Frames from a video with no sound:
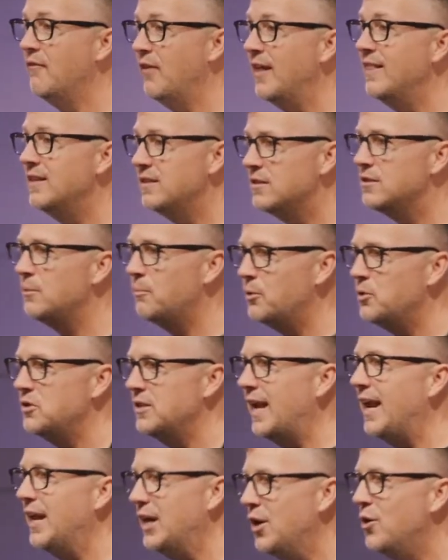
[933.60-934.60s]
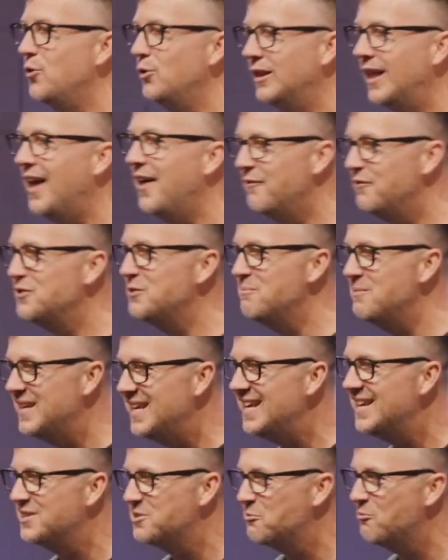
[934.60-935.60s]
and this is a person that I know loves
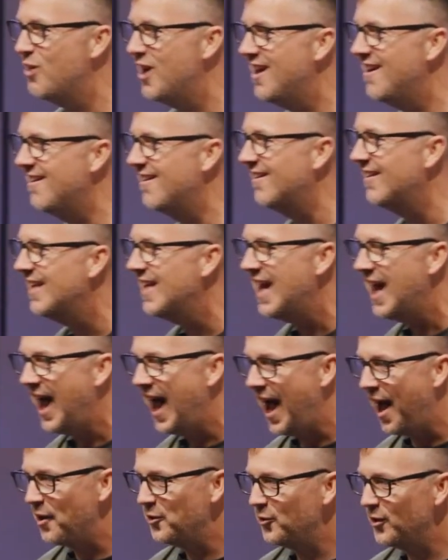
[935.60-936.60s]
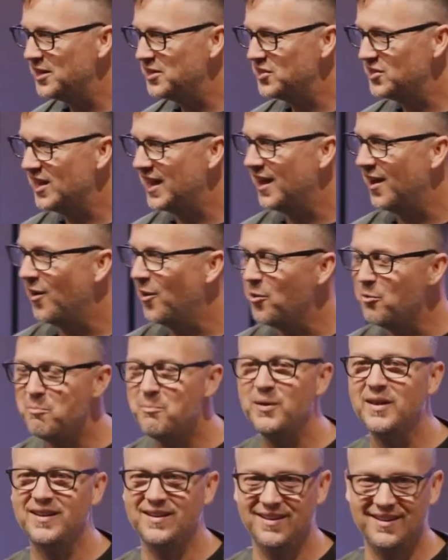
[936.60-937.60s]
me as well. How do I stay
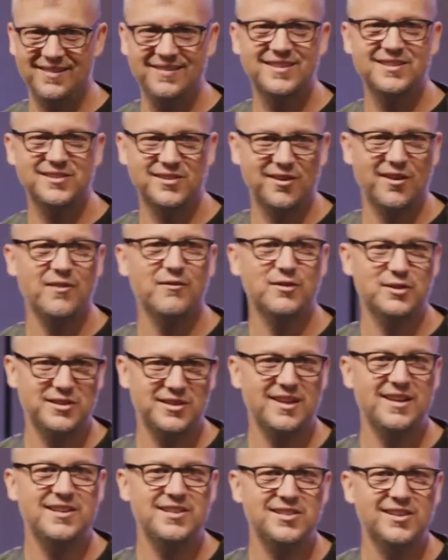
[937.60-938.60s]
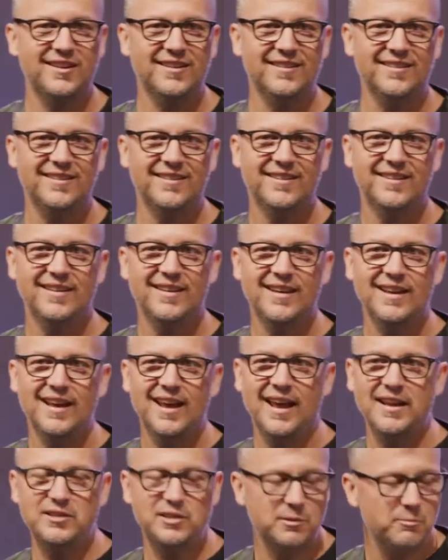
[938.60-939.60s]
open in this conversation?
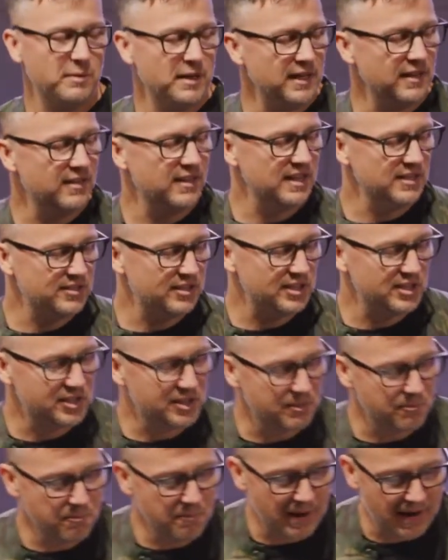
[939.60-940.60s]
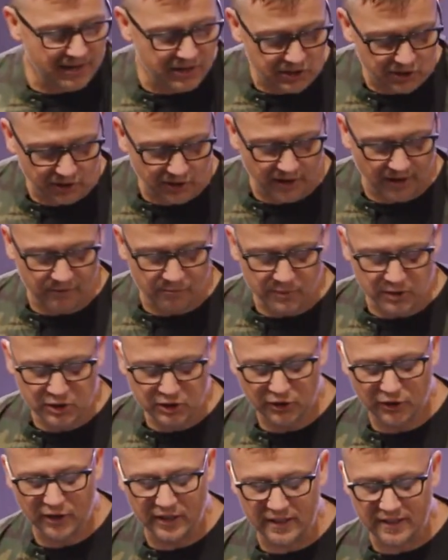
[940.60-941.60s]
And to me, this is the measure of
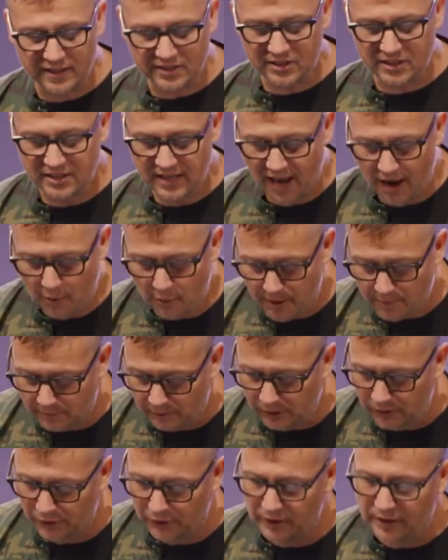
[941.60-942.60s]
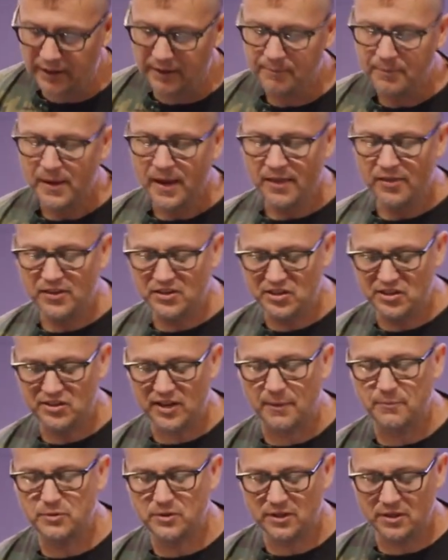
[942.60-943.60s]
maturity. This is how I'm learning the
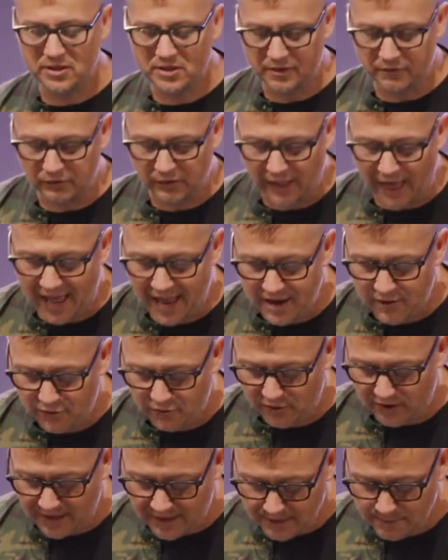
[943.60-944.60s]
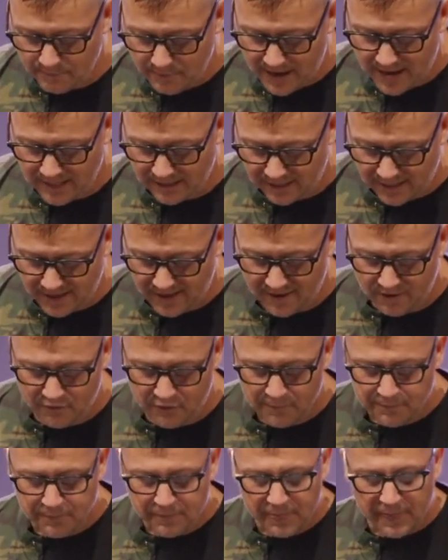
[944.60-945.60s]
substance of life in my
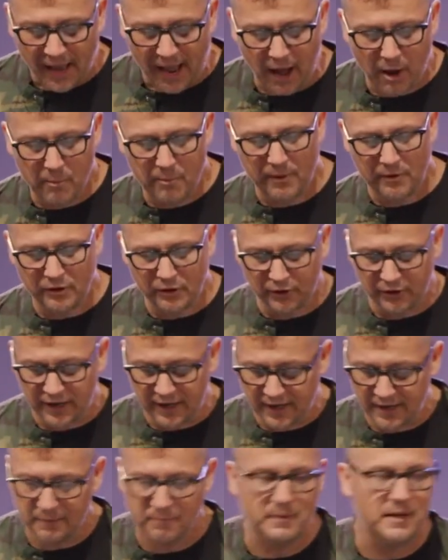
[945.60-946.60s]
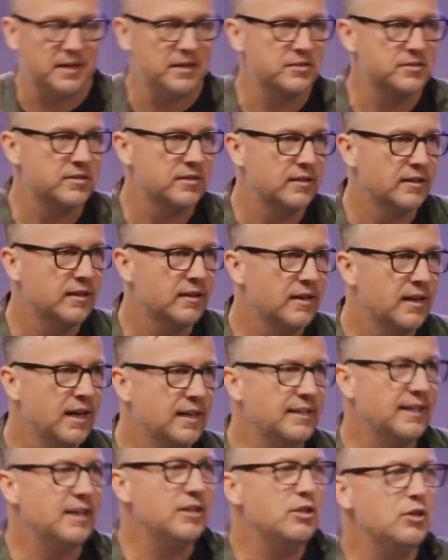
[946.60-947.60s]
love. How about your enemies?
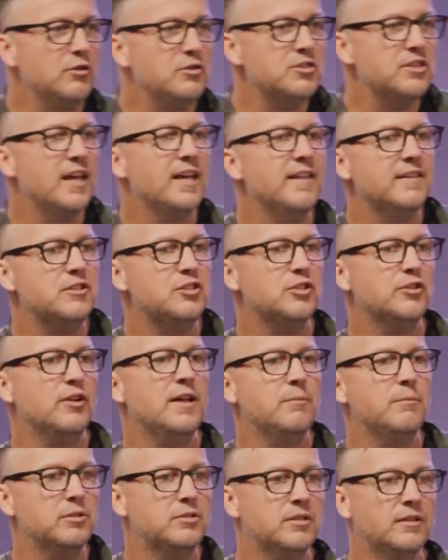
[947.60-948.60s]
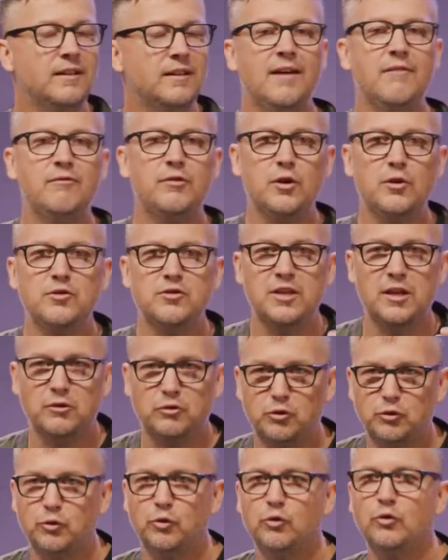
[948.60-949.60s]
Can you say that you're able to love those that
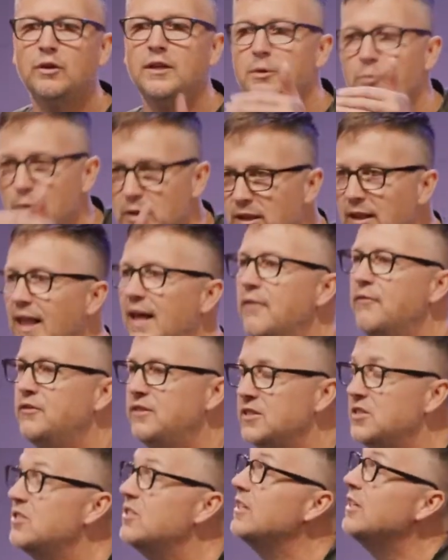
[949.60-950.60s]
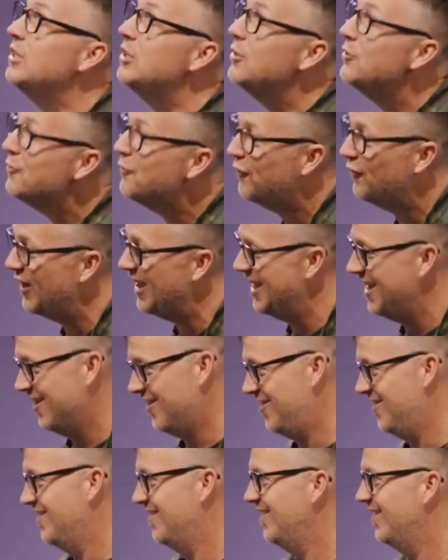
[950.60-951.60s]
truly would love to see you
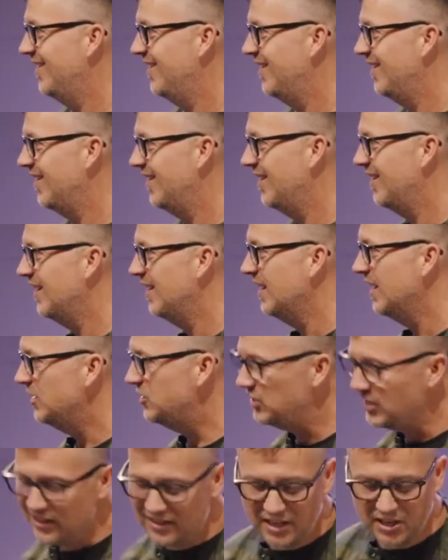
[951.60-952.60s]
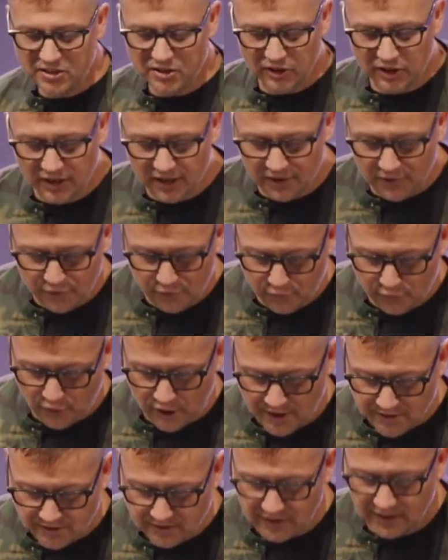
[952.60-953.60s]
fail? See, these are
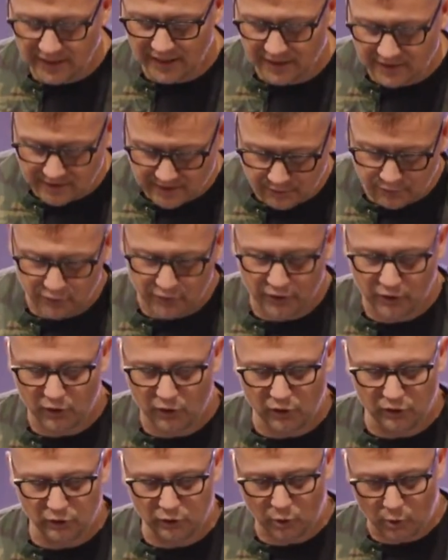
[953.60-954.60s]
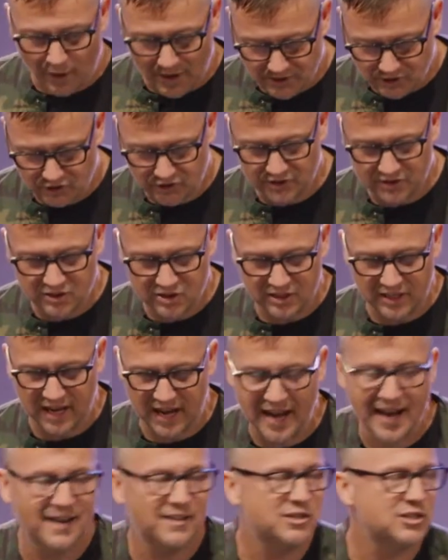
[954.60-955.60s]
confronting and difficult questions to
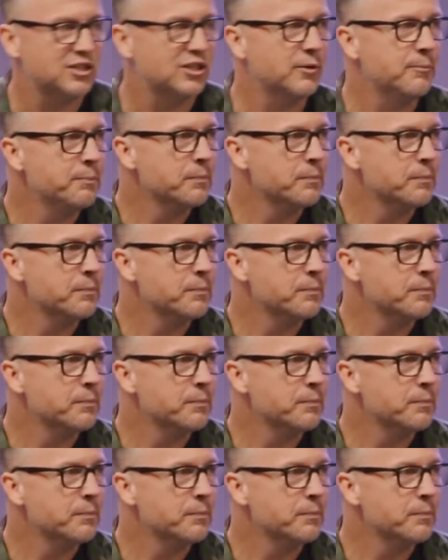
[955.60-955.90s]
answer,